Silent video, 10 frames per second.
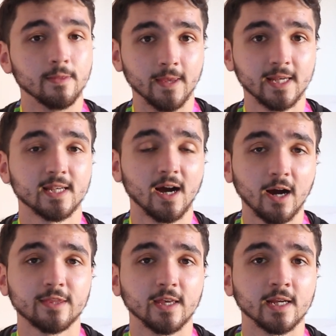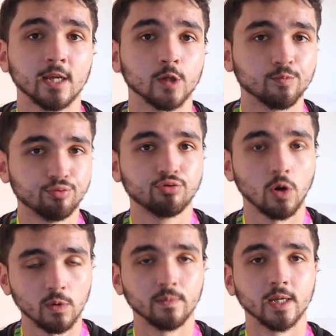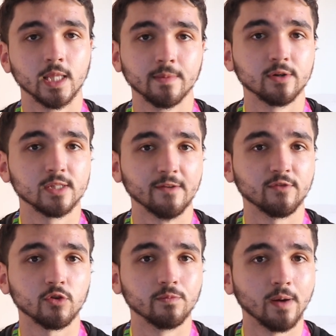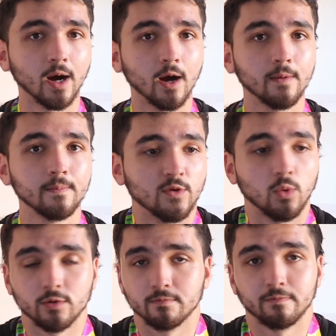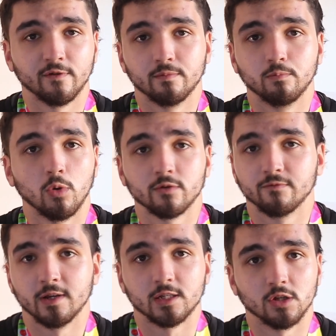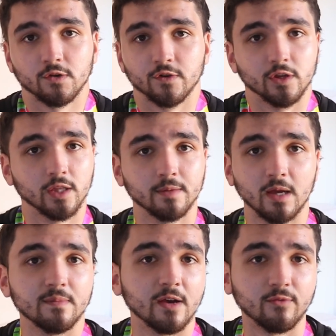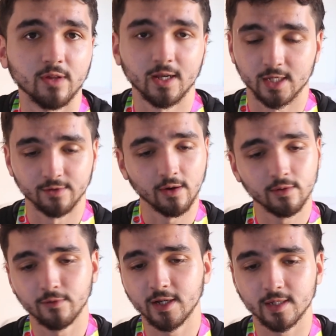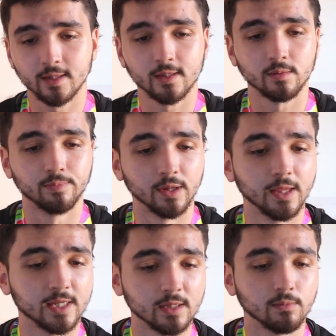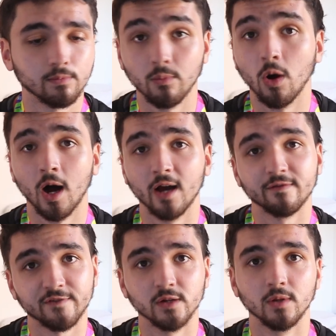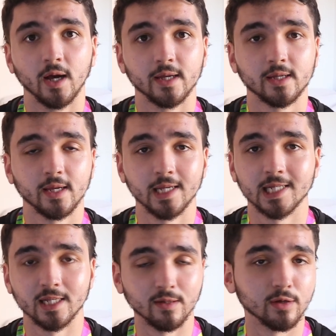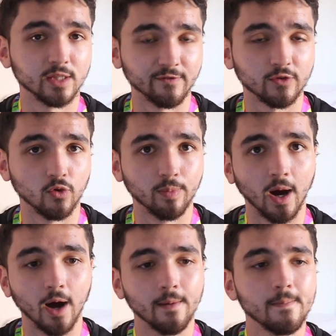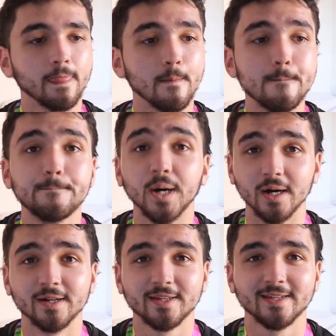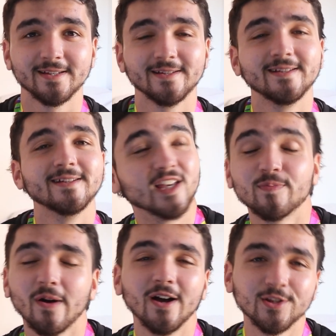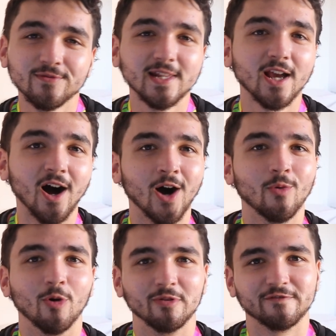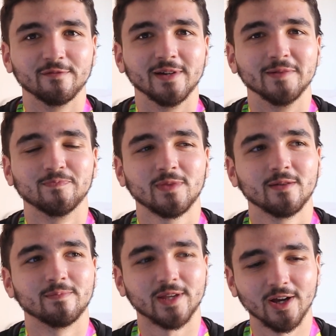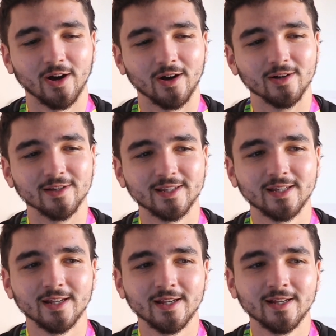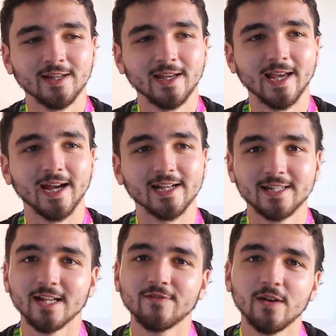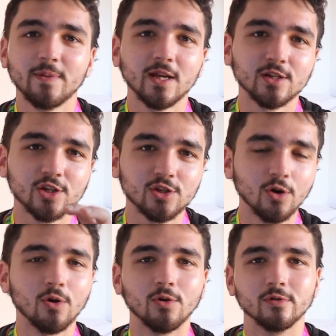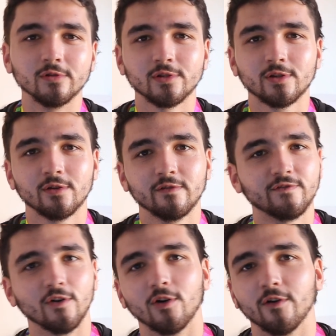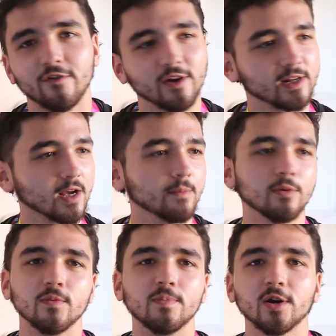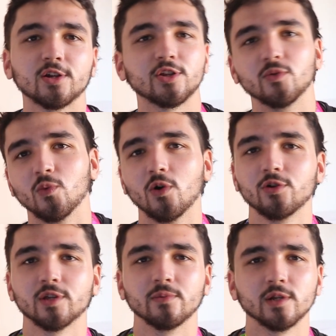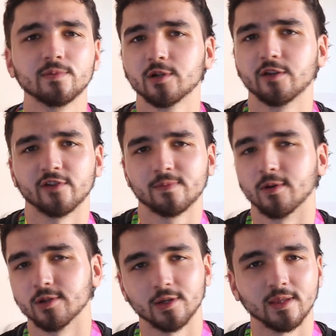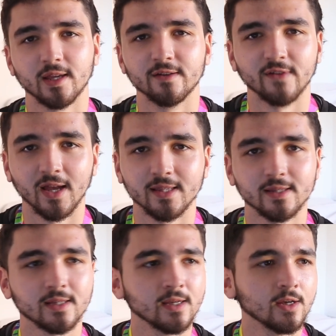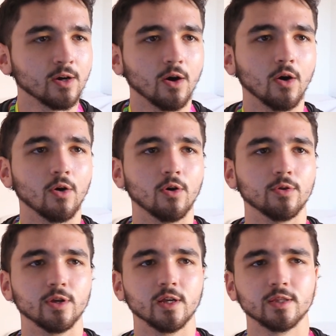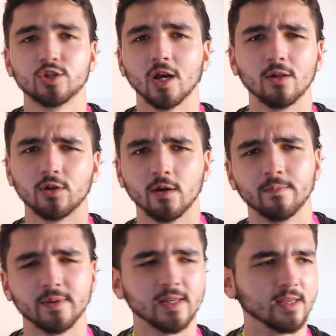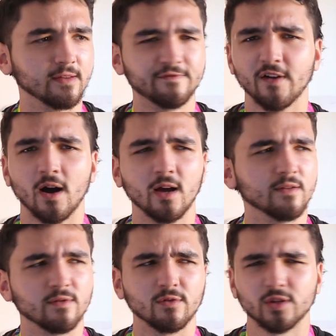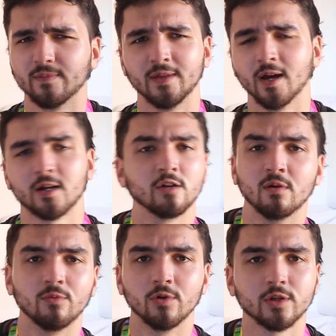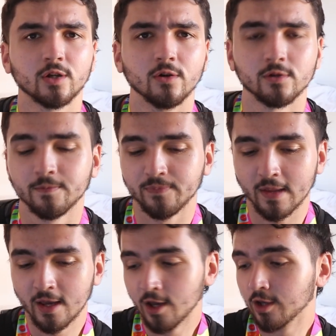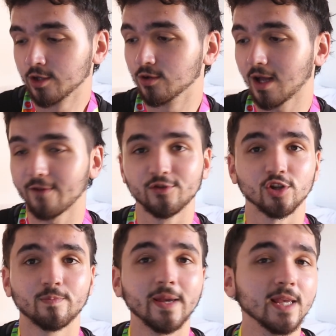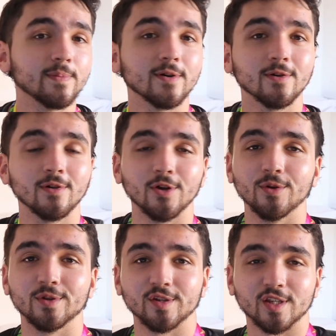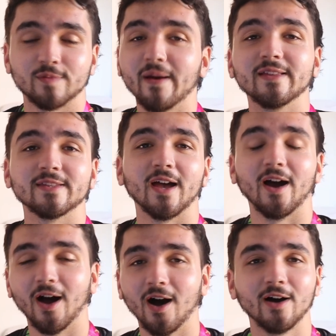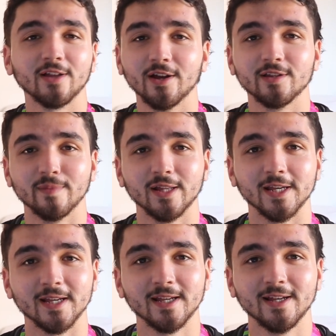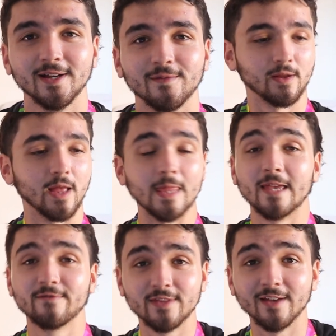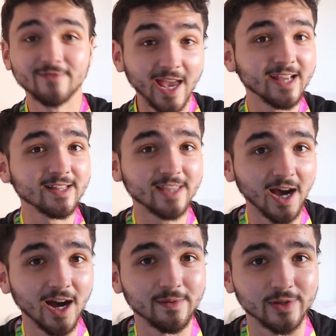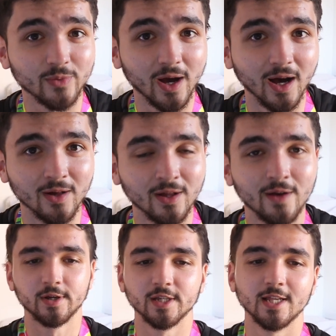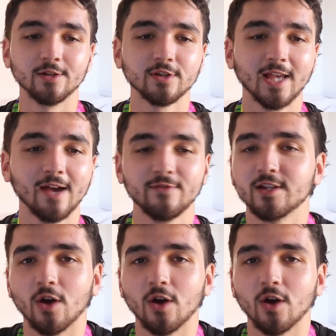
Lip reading: This, I think, is probably the most difficult part. For one reason or another, maybe everyone has their own reasons, but this is what I feel like is the most difficult part. But this part is really heartwarming for me, because instead of there being stalls for example, Buxton Water, which must have sponsored the event, or the gel company 5 or something, I can't remember what it's called, you'll have just people who are just spending their hard-earned money. And they've taken time as well, because they'll just have